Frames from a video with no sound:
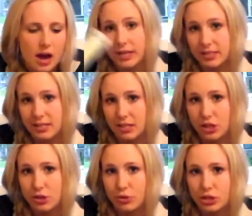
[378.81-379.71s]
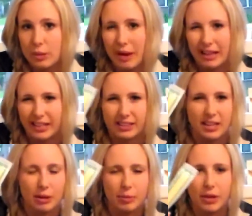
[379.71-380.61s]
This is usually by like
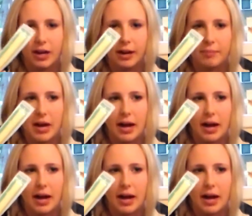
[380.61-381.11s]
the